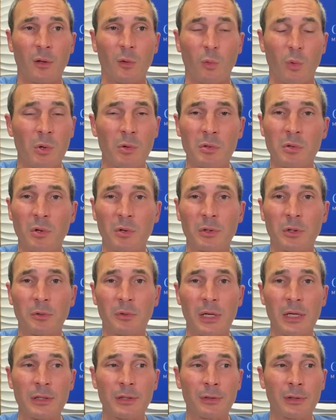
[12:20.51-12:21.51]
We were going to
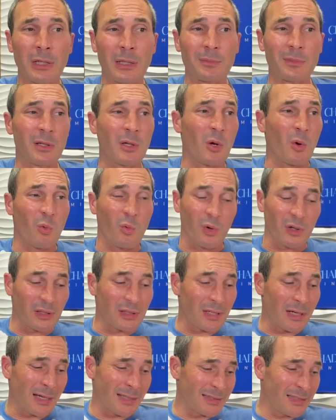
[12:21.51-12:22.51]
raise her up. When
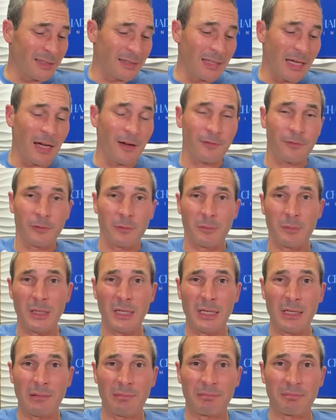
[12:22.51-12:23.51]
God did that for
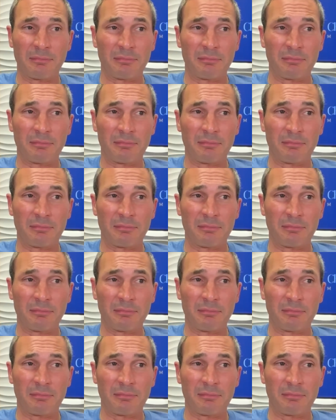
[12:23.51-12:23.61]
me,